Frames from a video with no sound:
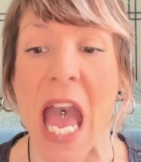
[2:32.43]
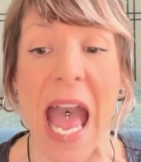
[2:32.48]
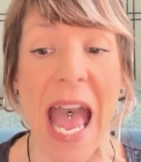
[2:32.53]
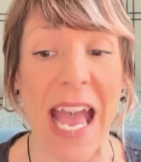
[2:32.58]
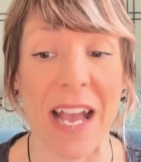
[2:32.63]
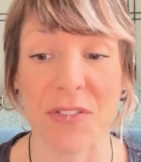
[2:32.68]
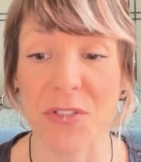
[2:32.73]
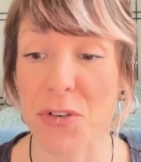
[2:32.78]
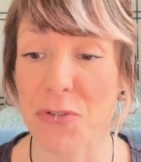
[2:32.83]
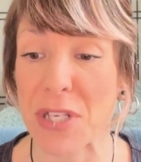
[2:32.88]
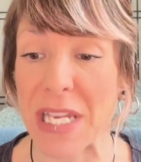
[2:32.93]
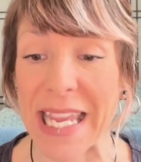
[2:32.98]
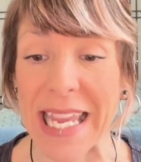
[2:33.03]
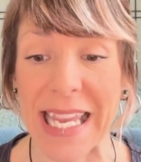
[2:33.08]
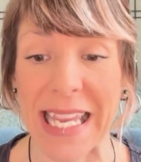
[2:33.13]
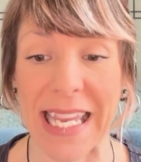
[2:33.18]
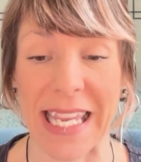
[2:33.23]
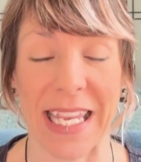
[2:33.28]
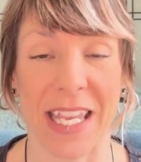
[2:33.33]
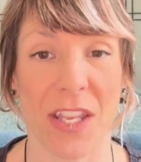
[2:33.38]
After
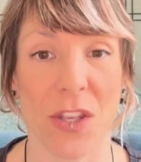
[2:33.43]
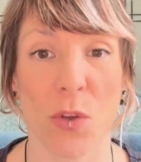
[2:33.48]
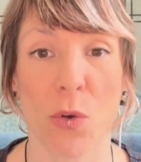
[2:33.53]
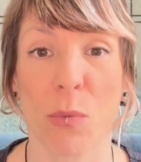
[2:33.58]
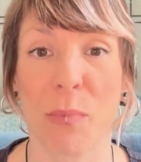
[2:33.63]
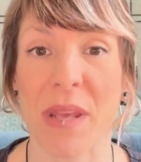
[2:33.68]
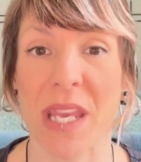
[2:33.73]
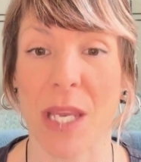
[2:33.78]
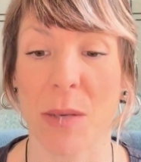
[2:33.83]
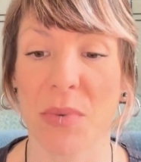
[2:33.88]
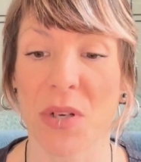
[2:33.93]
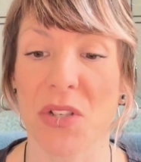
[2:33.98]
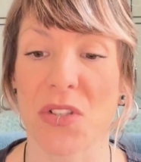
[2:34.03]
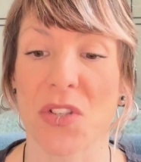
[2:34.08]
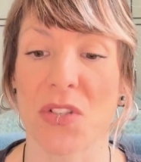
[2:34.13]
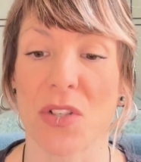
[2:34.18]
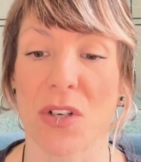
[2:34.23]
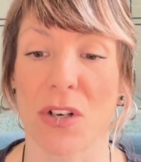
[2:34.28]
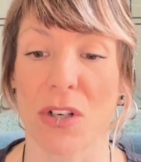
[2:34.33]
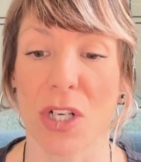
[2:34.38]
taking it, you'll be able to
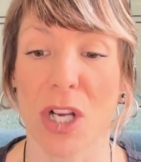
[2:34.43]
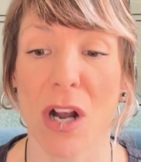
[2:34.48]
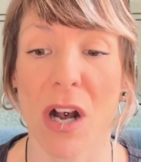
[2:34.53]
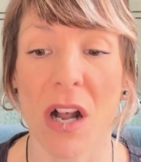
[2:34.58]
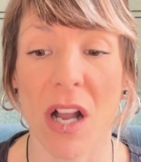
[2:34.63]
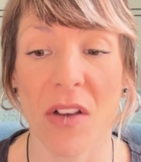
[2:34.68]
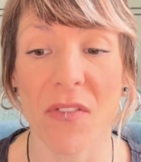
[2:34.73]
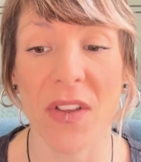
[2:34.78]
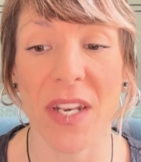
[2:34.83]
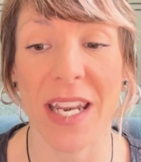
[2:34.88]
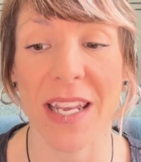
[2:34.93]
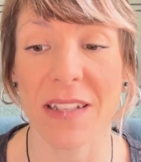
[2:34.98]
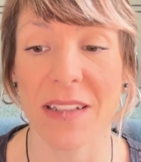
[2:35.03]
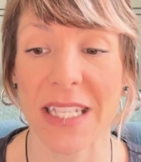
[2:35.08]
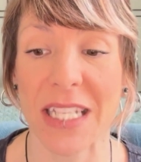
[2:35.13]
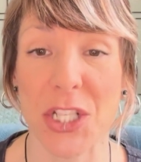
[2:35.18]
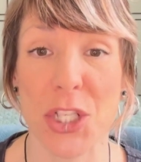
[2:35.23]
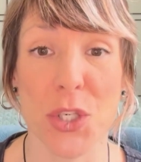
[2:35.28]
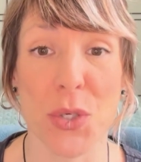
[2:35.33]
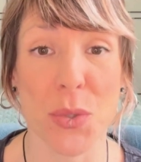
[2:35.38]
start
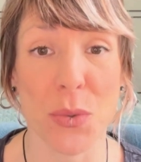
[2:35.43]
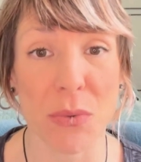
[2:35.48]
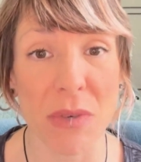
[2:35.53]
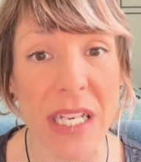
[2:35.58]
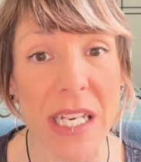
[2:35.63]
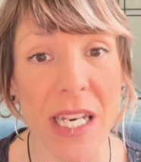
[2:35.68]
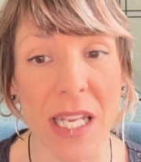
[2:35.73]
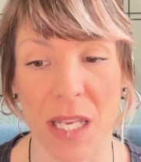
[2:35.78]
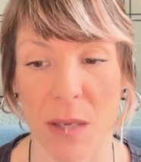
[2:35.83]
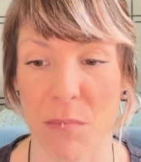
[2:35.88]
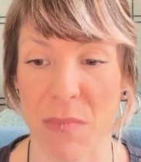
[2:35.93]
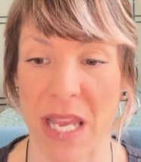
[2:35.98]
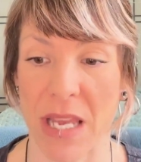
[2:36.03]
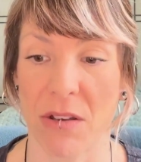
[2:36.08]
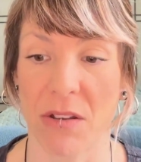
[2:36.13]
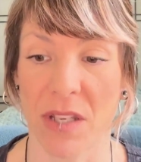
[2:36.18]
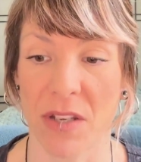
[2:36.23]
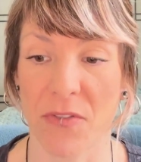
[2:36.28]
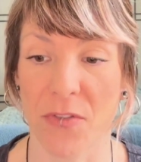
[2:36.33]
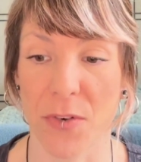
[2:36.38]
confidently treating
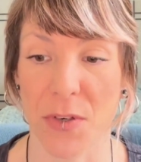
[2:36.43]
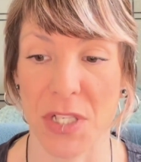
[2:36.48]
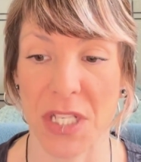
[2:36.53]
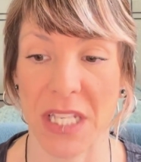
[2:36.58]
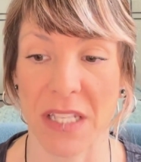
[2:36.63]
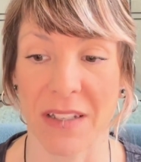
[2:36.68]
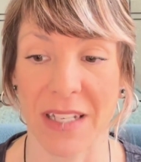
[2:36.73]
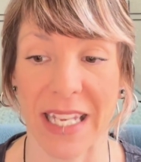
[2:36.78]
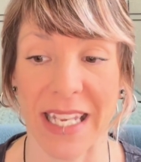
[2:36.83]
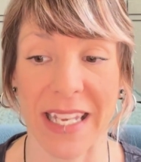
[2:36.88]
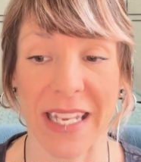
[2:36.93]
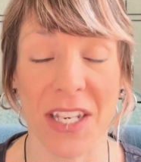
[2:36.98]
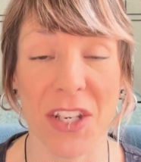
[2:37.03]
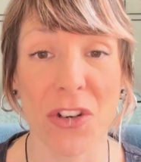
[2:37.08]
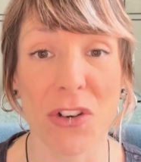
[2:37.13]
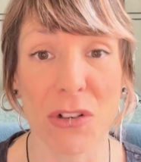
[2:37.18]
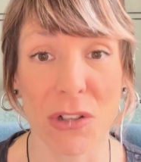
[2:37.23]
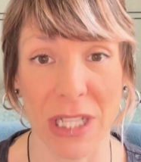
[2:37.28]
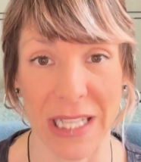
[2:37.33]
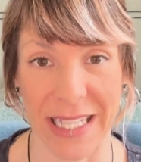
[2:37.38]
male infertility in
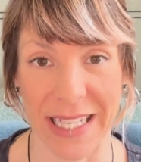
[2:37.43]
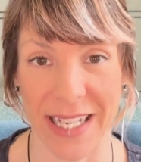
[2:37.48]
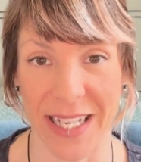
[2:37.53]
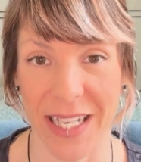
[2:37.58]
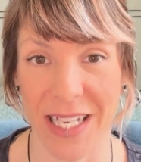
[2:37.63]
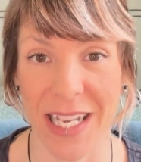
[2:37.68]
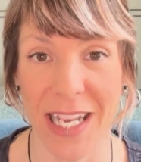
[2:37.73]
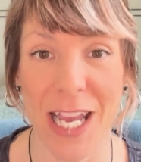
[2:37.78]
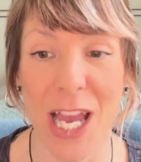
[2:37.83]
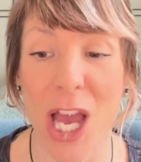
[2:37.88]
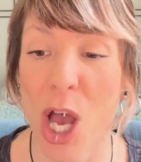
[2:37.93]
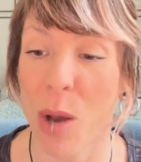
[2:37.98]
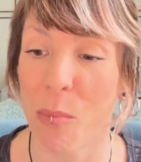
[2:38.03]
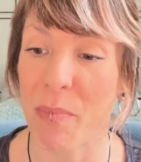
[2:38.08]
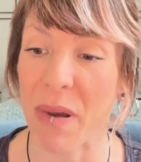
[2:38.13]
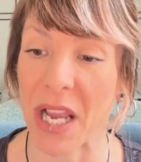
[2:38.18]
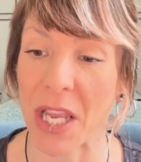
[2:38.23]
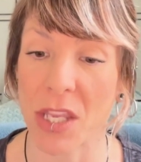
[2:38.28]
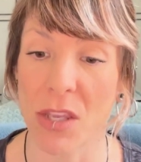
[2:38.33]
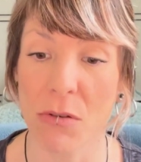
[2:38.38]
your clinic
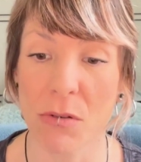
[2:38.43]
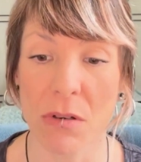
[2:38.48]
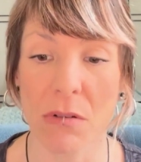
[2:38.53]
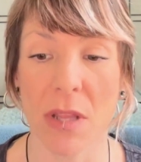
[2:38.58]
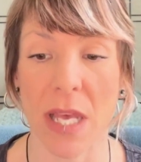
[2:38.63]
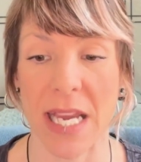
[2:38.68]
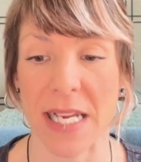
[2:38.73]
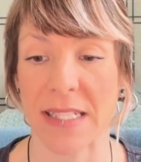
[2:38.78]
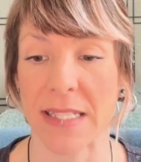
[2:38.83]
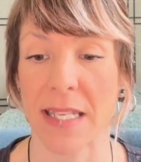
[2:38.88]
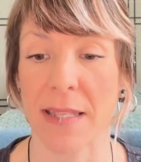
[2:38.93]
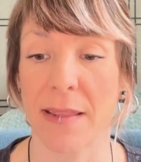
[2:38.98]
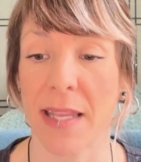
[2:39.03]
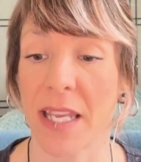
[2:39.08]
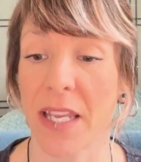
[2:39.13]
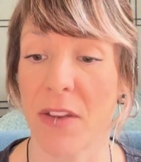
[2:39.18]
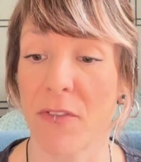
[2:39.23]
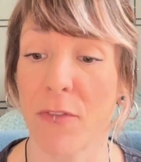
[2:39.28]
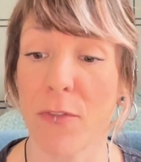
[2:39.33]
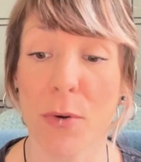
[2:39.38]
by utilizing the
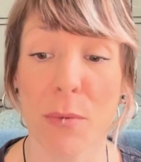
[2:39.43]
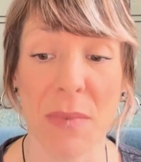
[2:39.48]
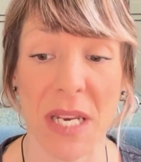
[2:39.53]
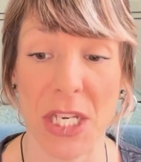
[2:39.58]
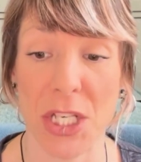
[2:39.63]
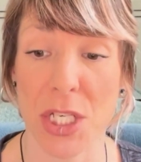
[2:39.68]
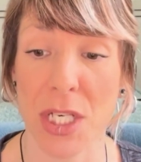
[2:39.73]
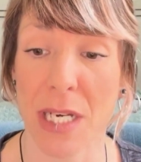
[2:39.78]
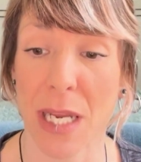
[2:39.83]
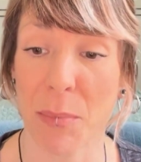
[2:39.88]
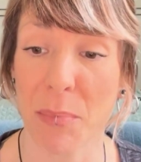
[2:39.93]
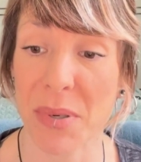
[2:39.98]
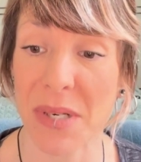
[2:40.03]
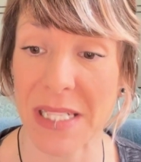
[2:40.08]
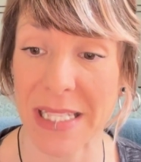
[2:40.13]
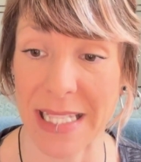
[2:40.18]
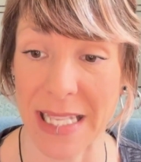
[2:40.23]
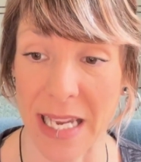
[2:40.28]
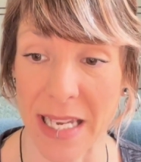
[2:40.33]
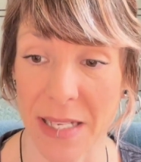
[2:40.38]
information I
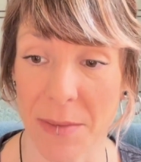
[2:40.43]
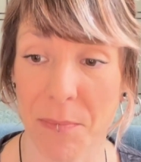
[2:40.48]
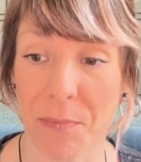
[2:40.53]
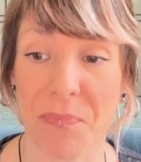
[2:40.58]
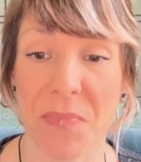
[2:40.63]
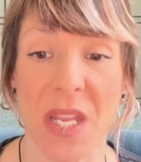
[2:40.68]
present,